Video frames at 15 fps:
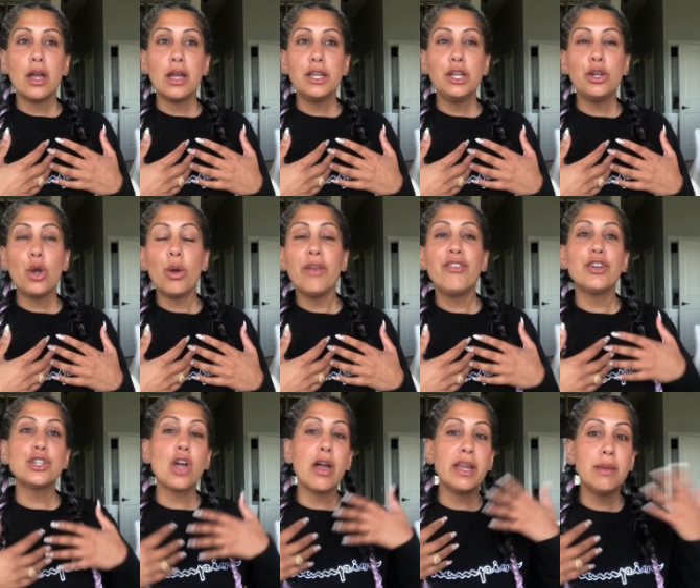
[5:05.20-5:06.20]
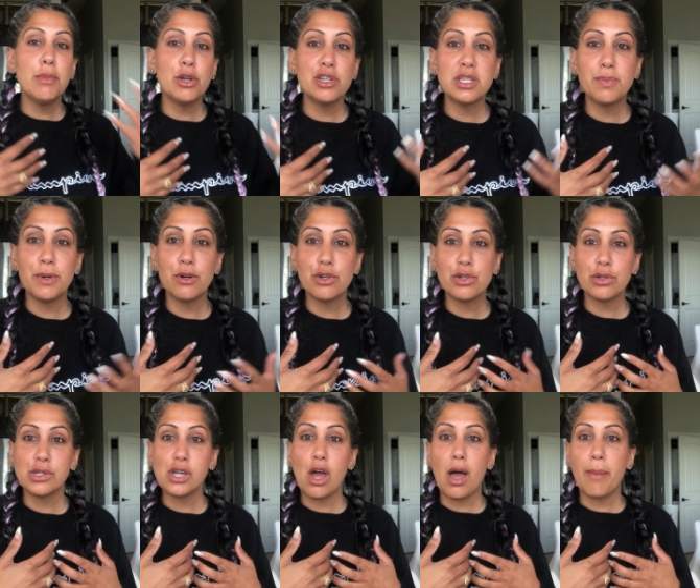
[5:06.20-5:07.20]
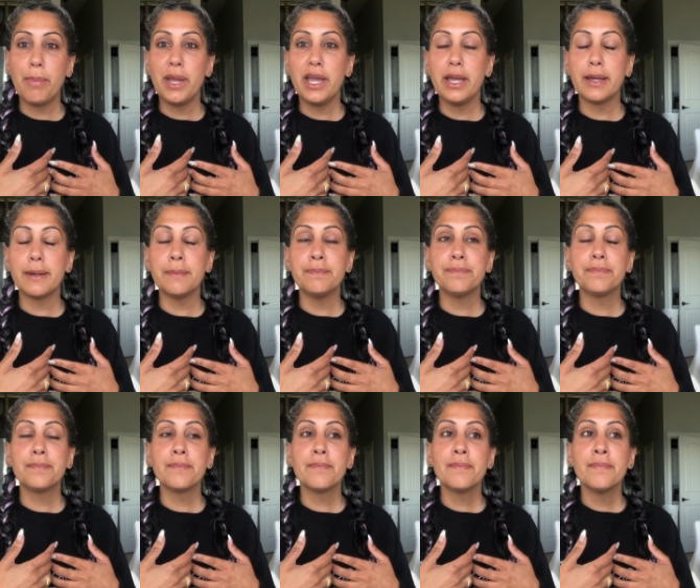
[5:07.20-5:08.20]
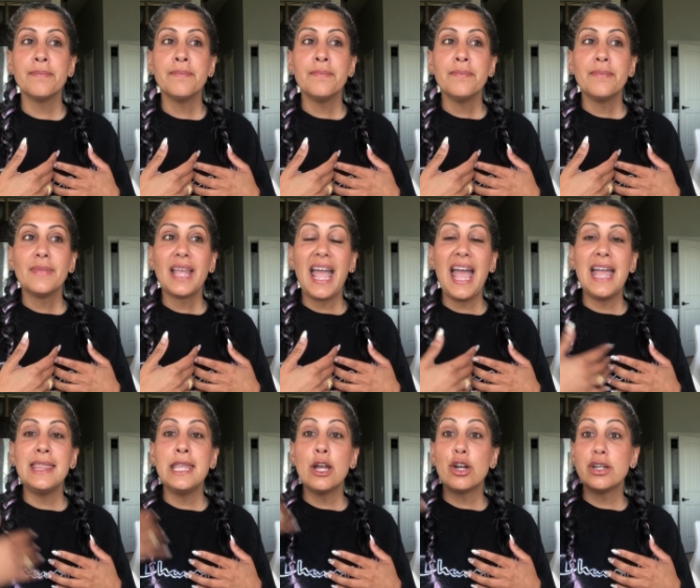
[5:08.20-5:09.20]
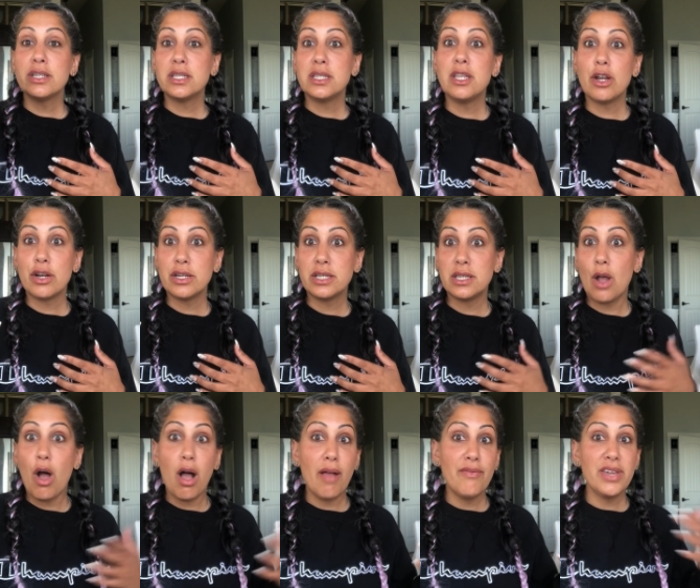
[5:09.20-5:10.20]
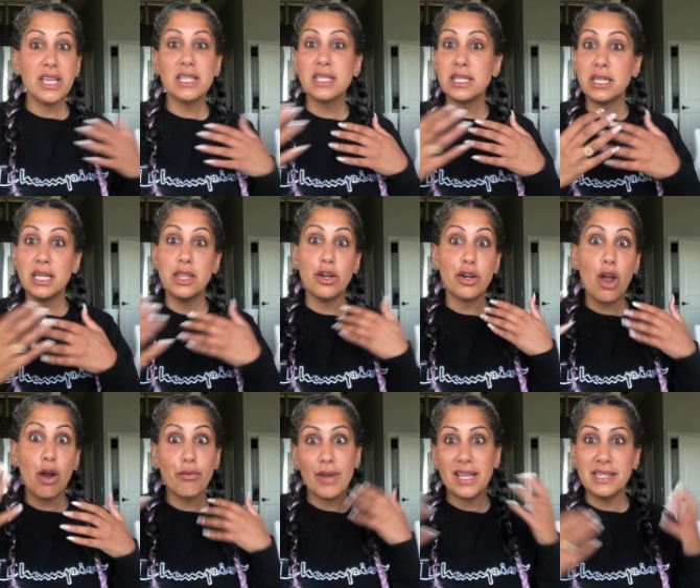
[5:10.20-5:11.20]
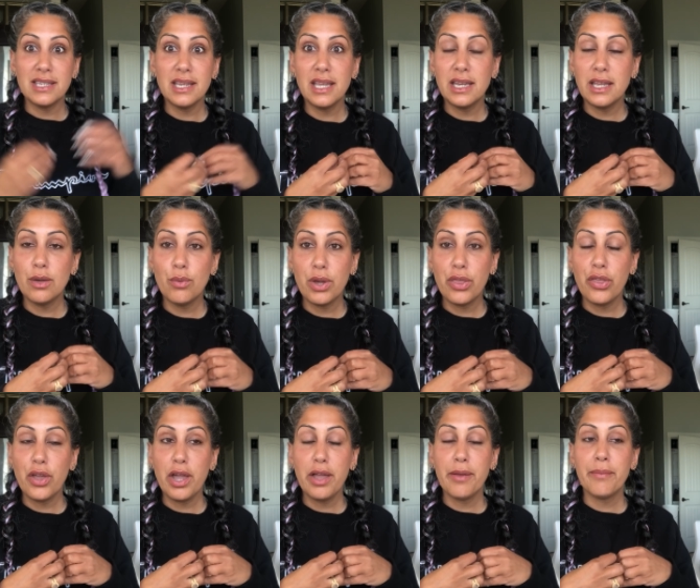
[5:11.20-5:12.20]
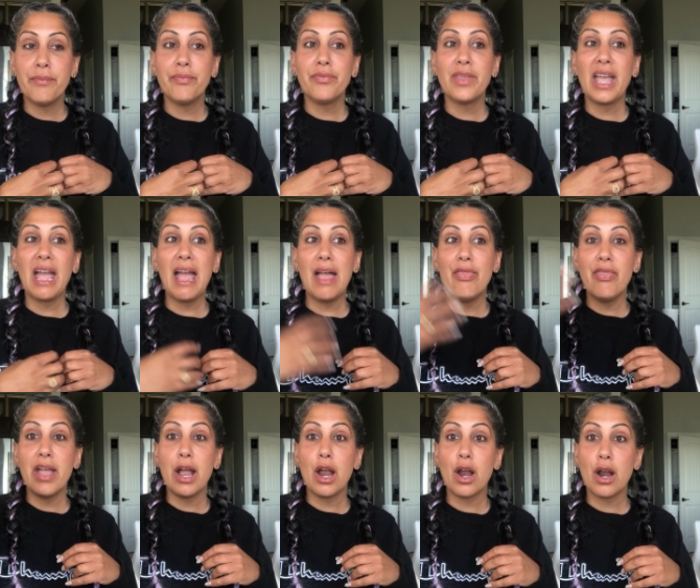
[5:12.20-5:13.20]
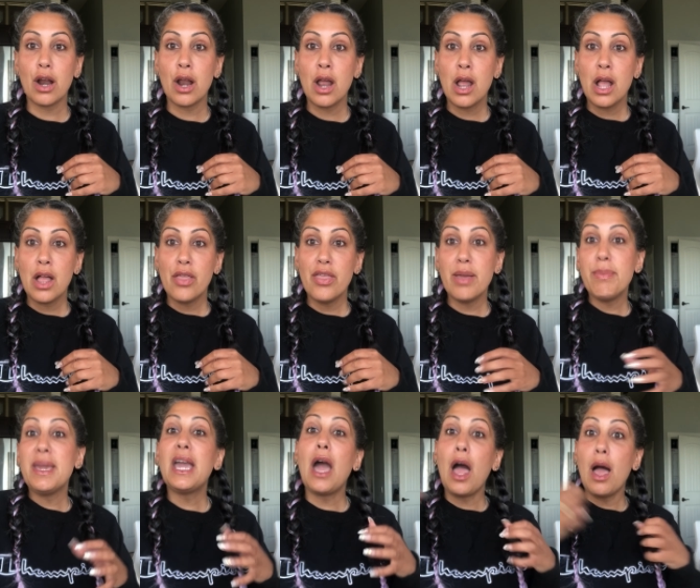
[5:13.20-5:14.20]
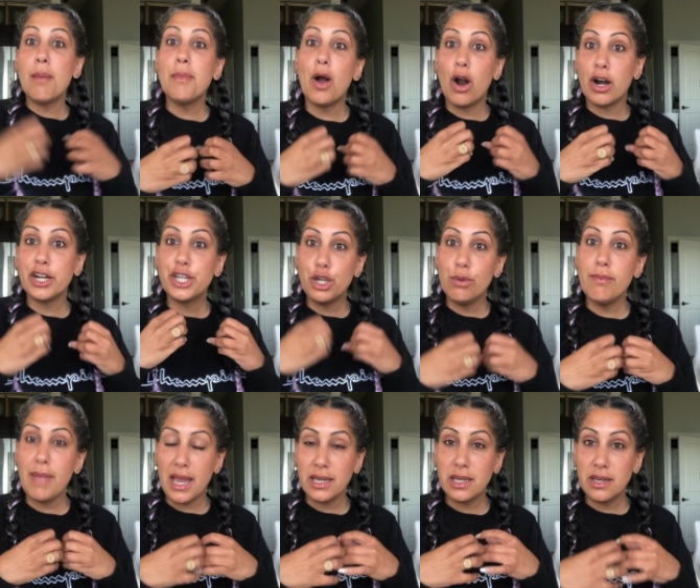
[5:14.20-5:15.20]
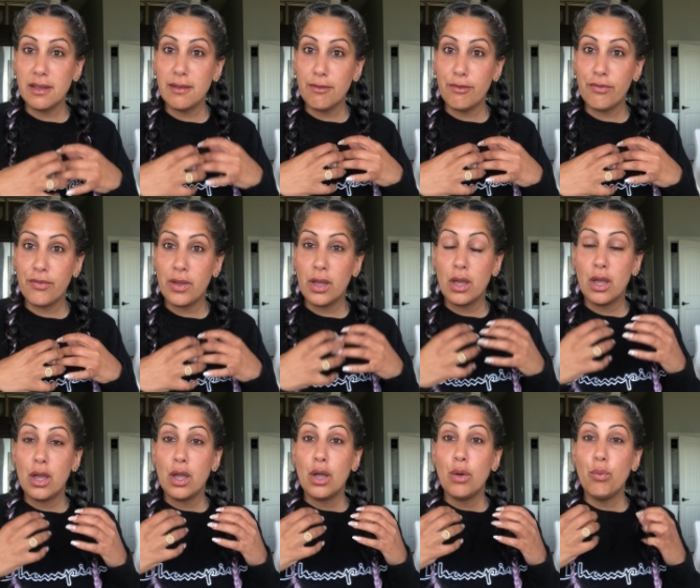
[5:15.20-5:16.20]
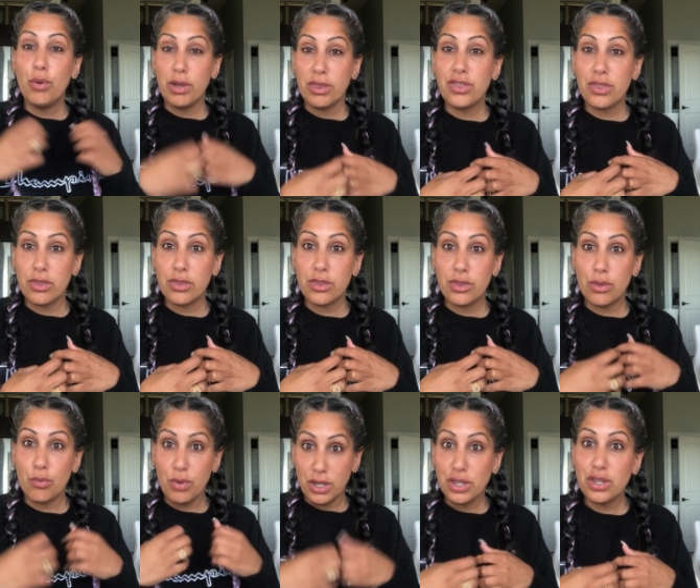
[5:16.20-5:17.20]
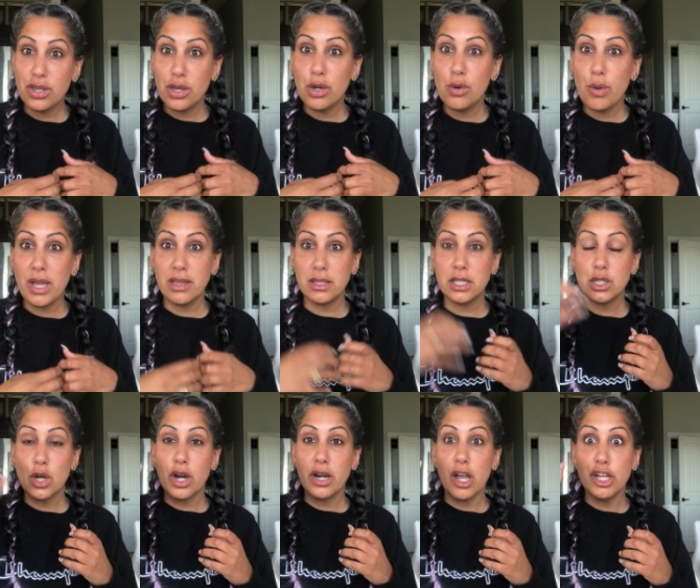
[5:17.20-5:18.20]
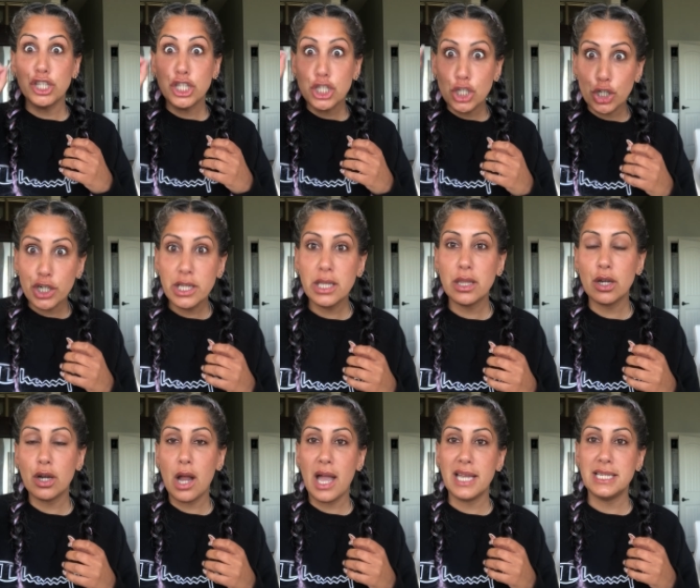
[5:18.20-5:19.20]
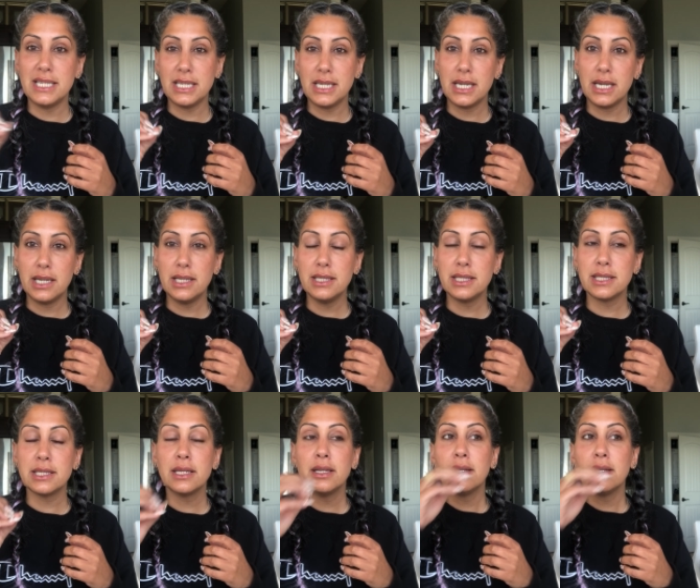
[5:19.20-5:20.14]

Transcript: you know if you're talking about a spiritual topic and there's there's obviously they're not resonating with it and they're they become argumentative with with you and start asserting their ideas